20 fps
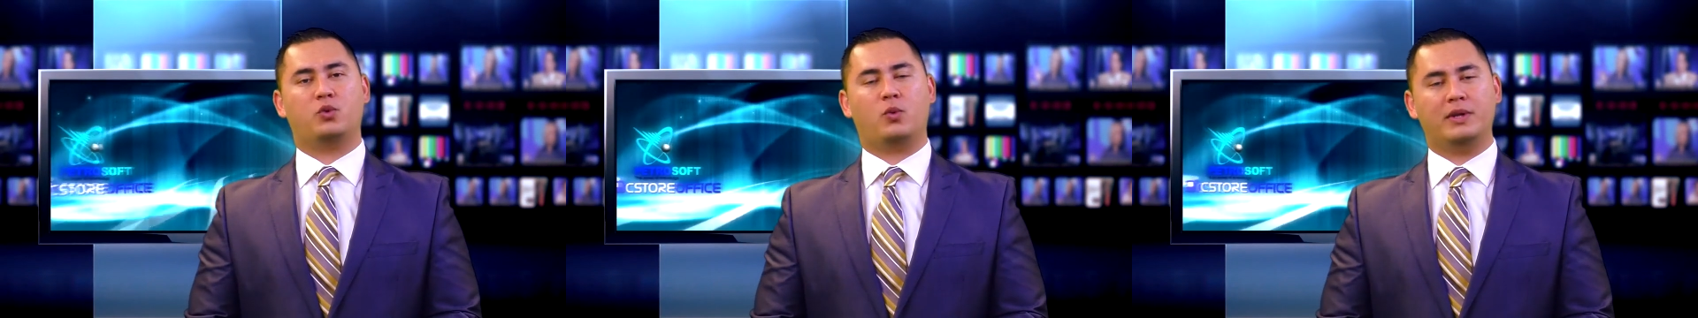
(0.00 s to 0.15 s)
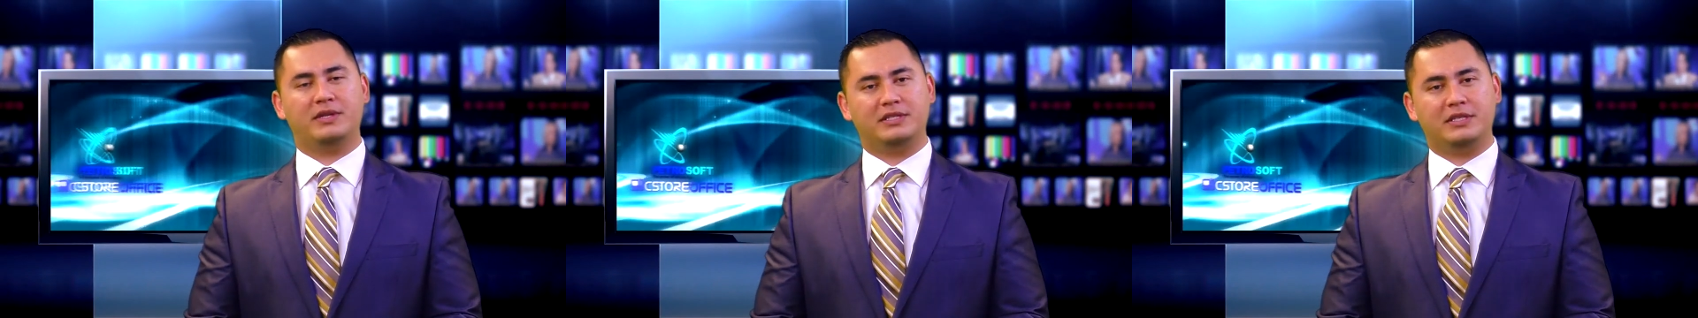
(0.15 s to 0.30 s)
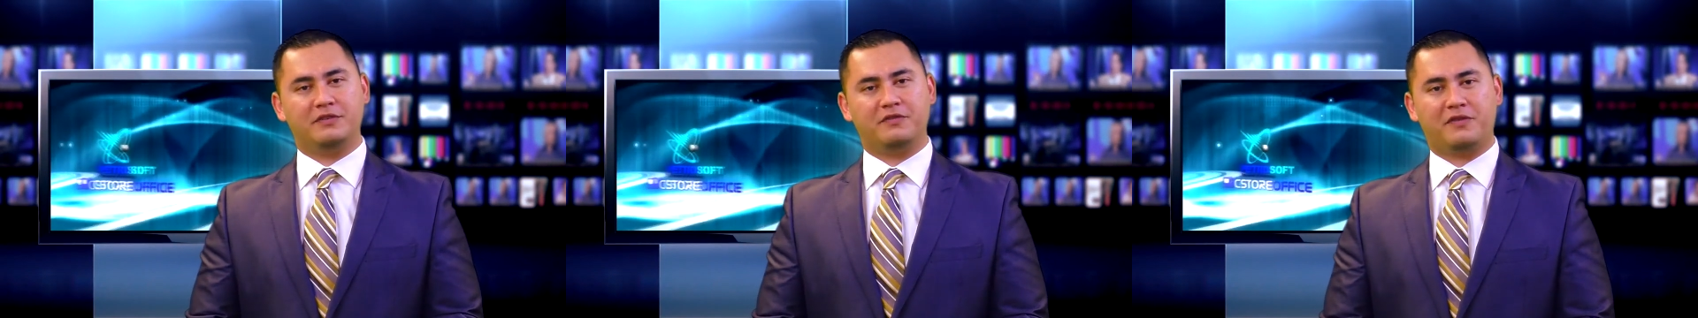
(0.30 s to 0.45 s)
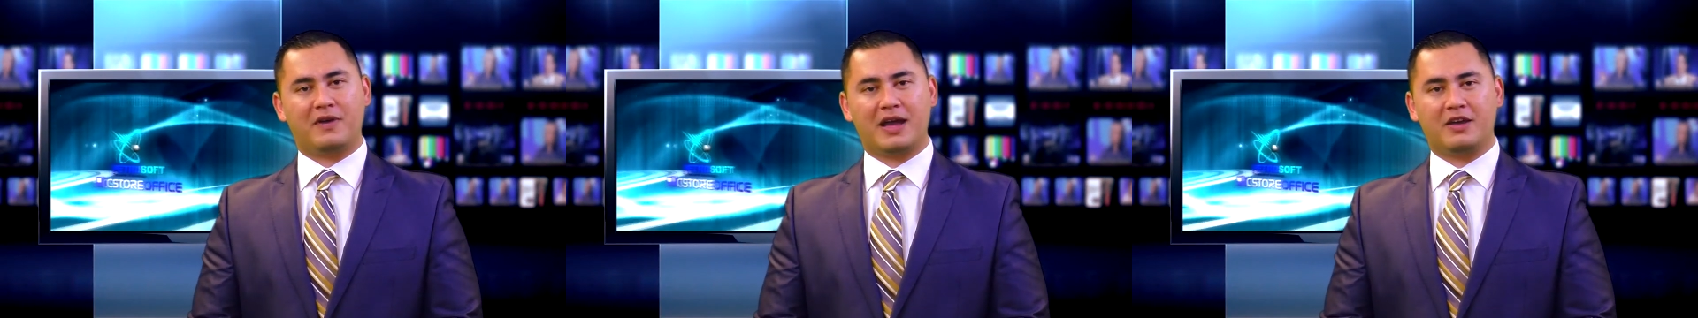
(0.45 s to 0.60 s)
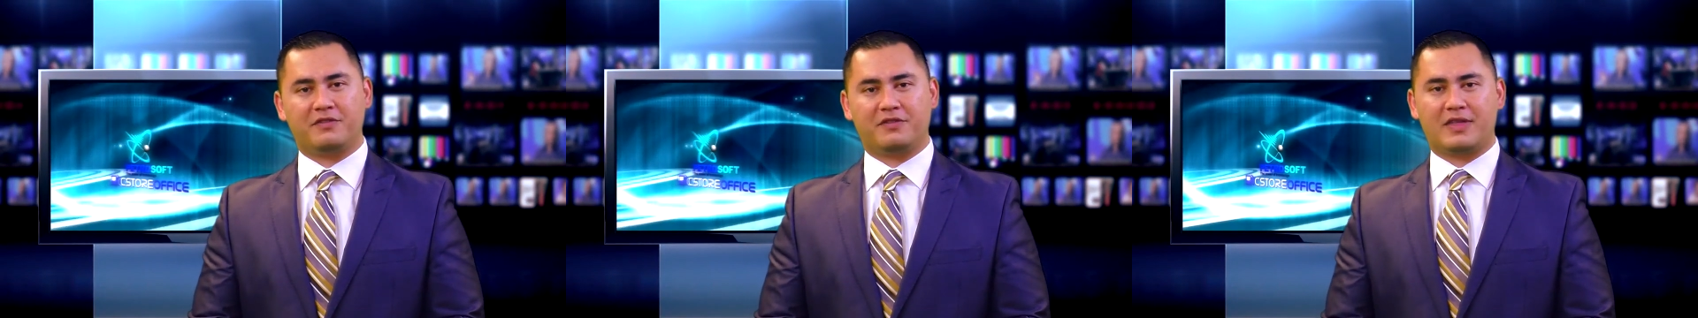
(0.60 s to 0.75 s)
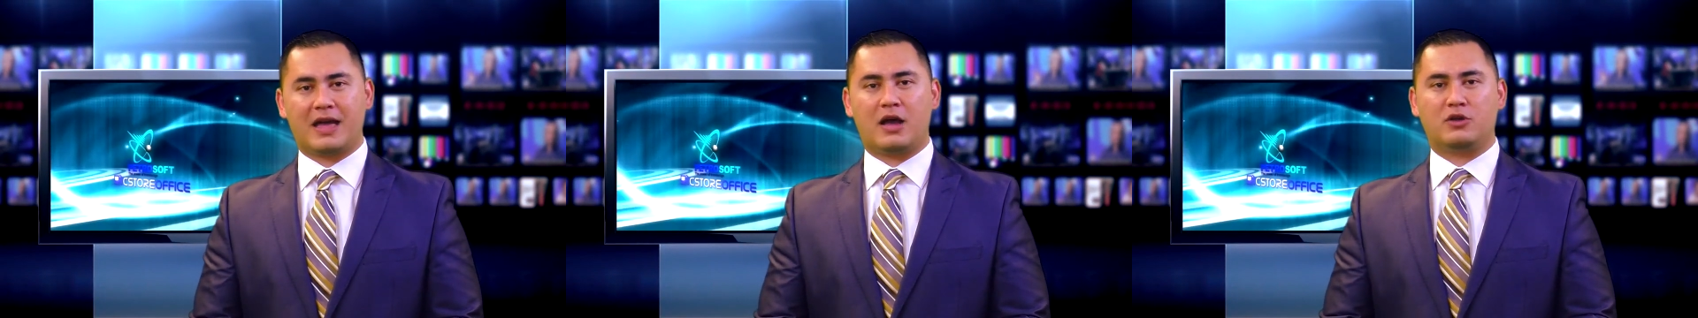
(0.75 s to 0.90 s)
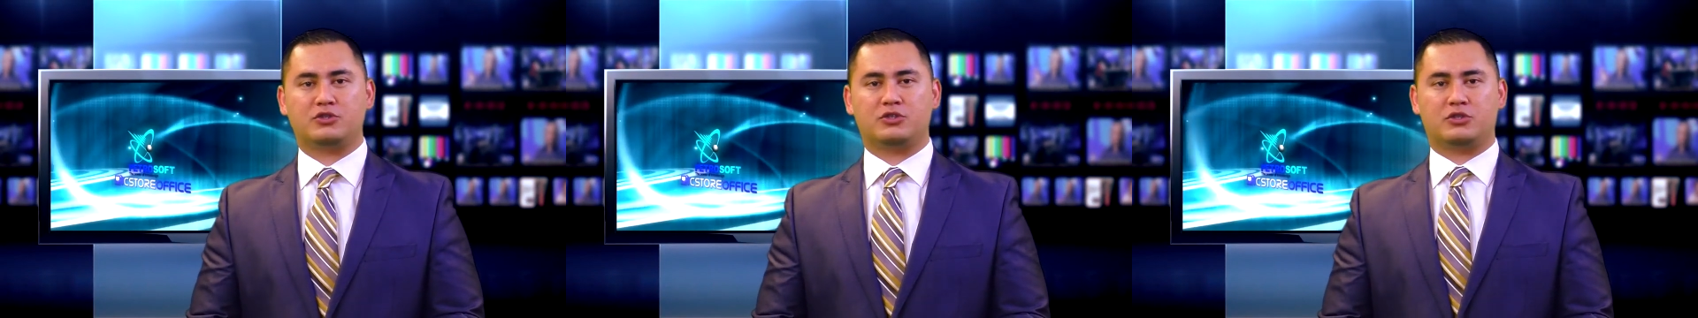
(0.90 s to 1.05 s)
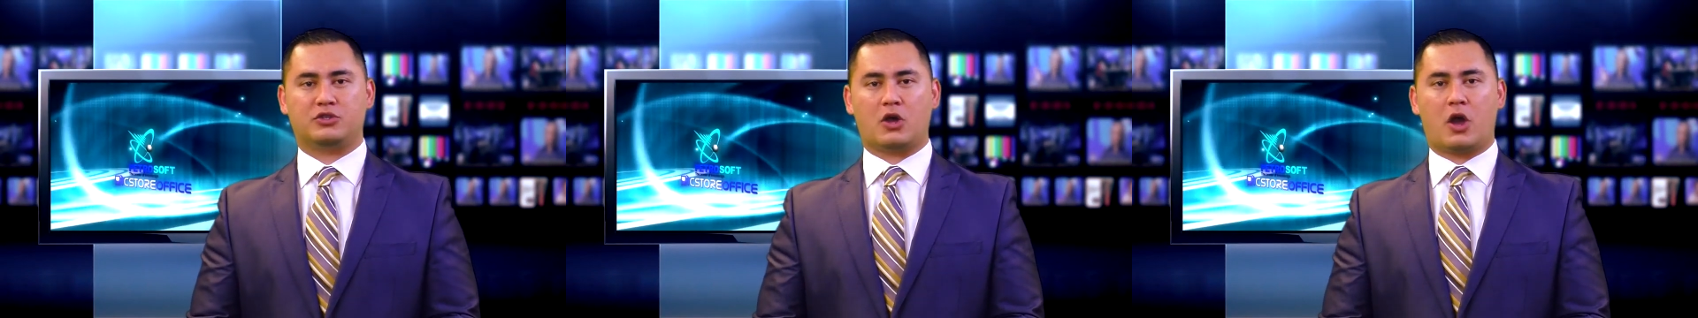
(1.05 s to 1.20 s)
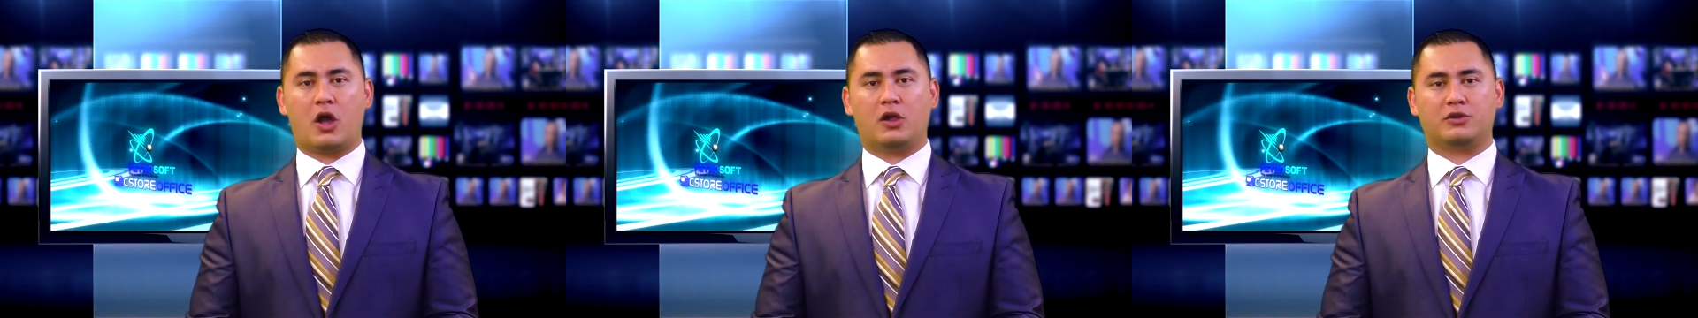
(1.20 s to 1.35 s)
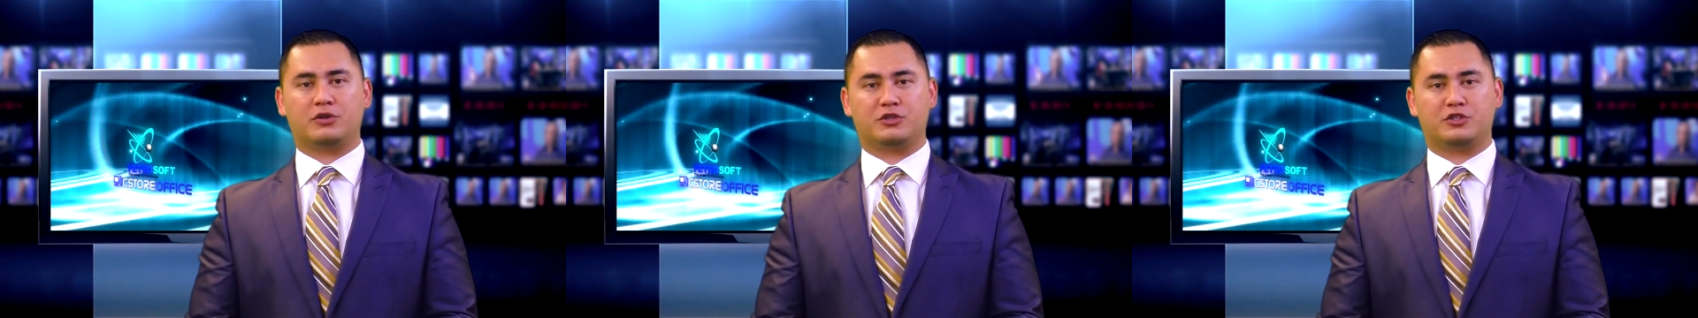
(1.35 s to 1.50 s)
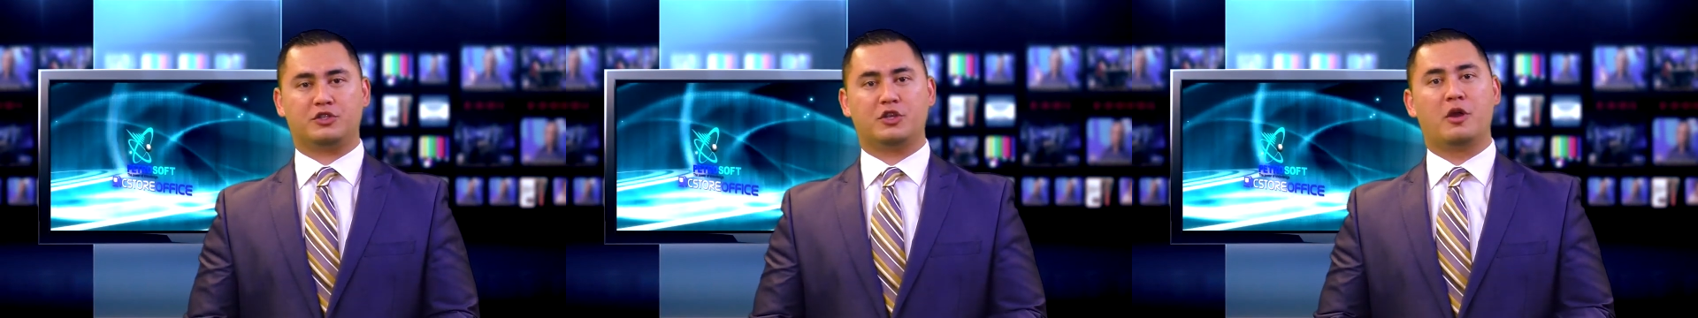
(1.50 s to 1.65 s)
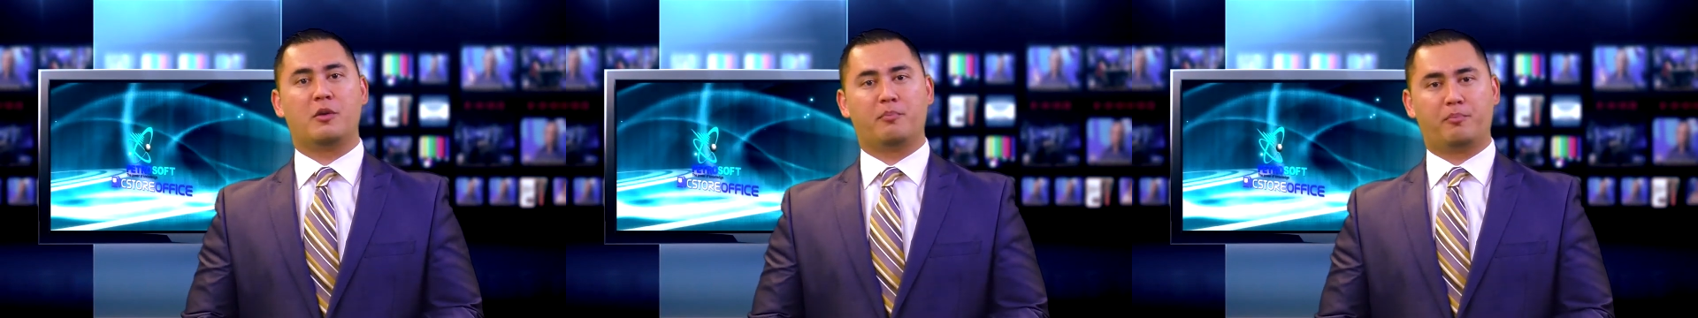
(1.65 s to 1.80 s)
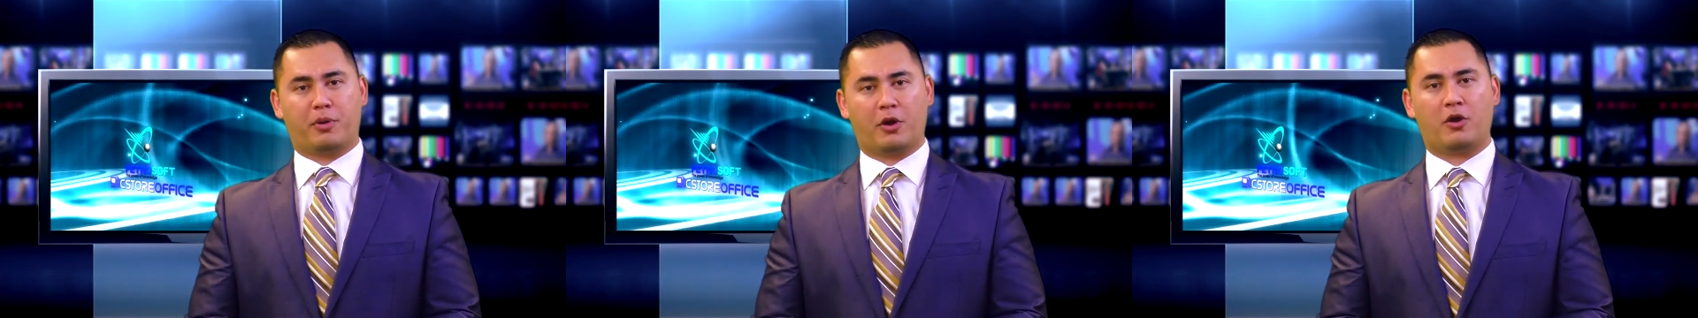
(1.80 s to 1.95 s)

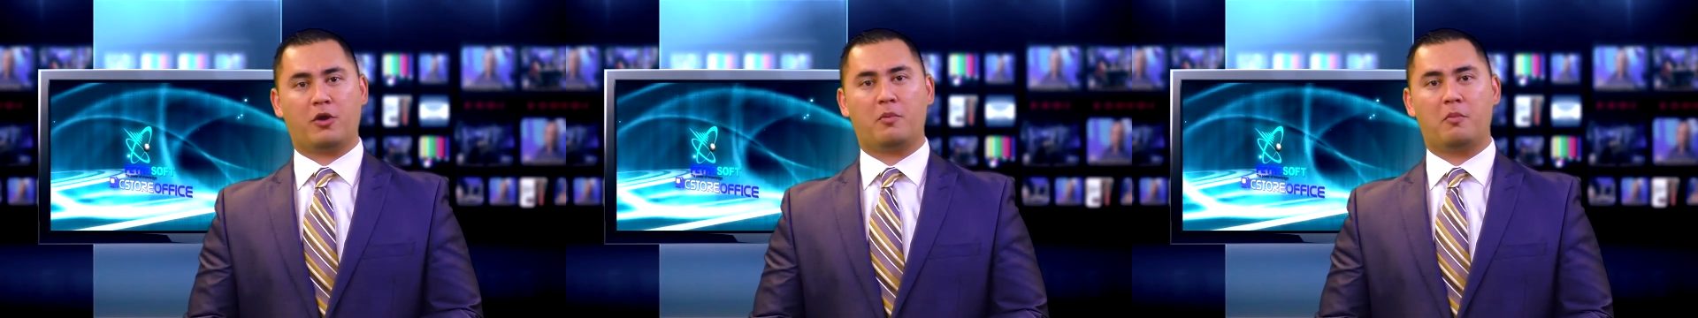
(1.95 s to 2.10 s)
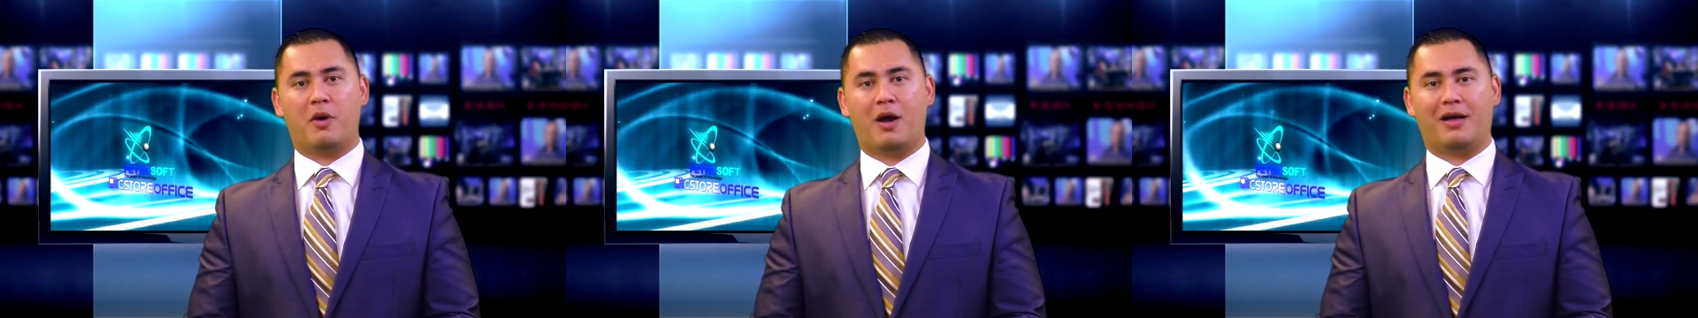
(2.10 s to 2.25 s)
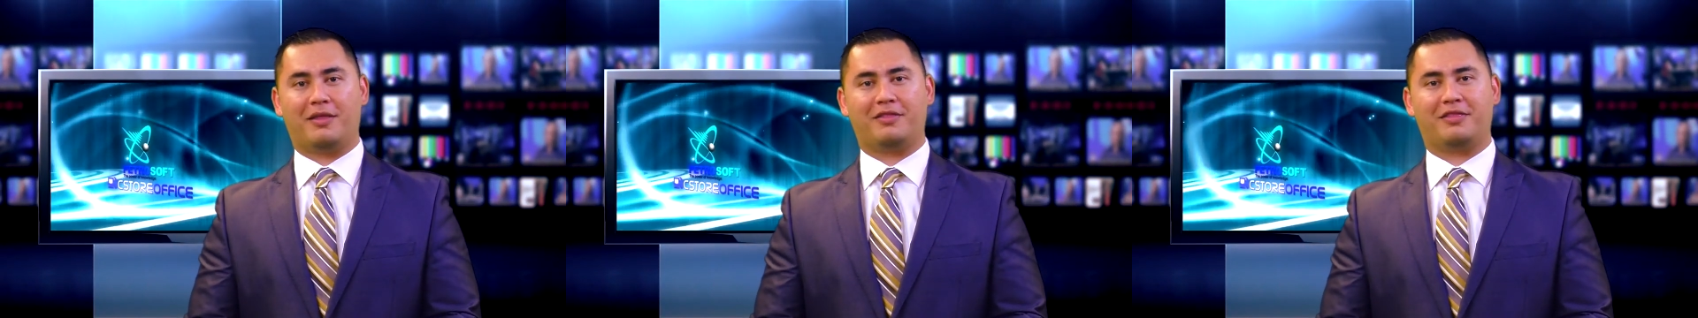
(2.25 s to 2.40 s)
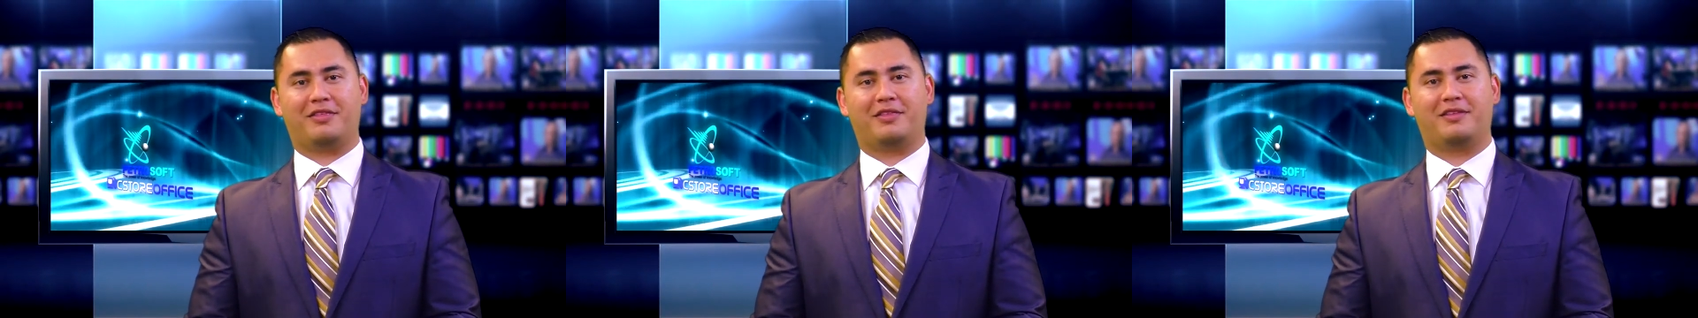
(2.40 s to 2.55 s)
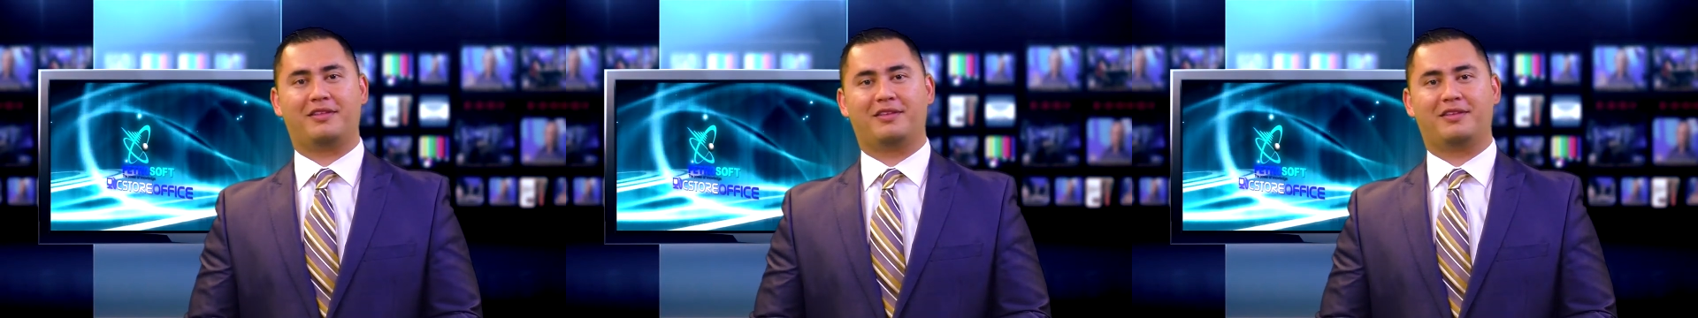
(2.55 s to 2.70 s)
$25,000 per month.